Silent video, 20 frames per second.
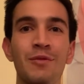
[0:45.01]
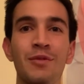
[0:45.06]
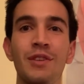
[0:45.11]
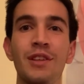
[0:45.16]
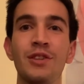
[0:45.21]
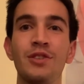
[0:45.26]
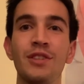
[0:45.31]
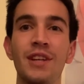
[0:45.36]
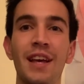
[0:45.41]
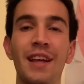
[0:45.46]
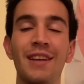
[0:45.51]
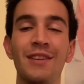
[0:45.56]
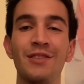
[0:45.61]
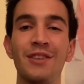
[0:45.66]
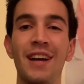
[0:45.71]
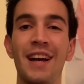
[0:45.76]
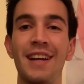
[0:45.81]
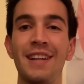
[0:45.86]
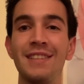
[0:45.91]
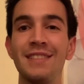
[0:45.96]
For this challenge,
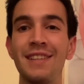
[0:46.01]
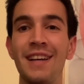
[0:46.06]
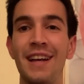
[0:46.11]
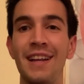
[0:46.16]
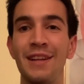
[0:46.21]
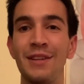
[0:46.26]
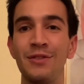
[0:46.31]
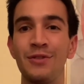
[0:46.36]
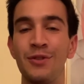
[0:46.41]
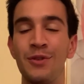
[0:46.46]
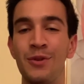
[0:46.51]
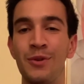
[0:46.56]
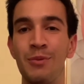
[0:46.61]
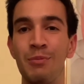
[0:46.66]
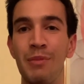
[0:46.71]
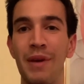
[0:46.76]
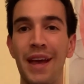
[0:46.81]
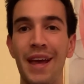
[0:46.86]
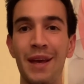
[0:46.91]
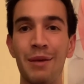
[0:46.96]
I decided to
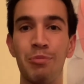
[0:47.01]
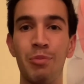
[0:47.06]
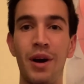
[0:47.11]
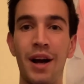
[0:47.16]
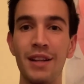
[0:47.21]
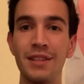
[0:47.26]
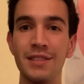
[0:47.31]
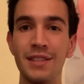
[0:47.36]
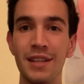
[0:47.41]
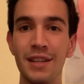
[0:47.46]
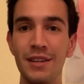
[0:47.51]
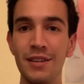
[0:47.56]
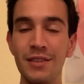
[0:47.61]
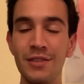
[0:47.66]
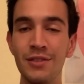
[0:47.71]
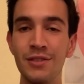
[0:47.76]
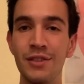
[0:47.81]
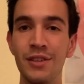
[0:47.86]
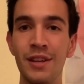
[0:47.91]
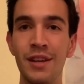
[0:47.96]
make pot
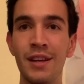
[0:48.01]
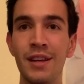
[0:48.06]
stickers.